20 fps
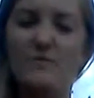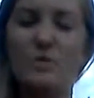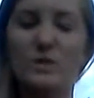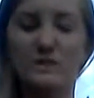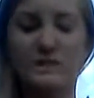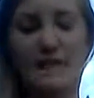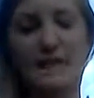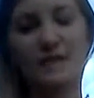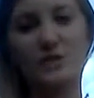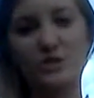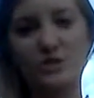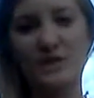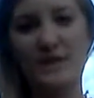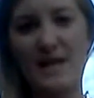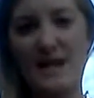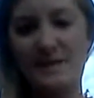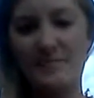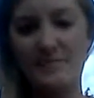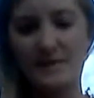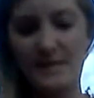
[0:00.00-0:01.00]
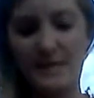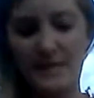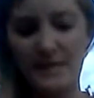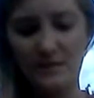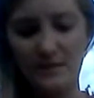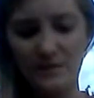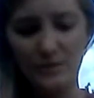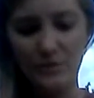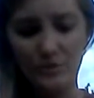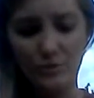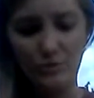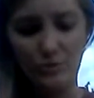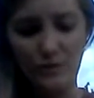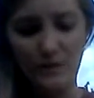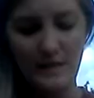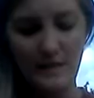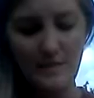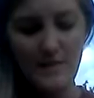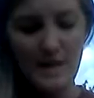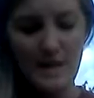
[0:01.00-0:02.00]
what's actually happening in the
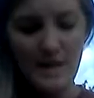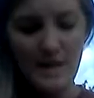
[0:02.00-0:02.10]
story.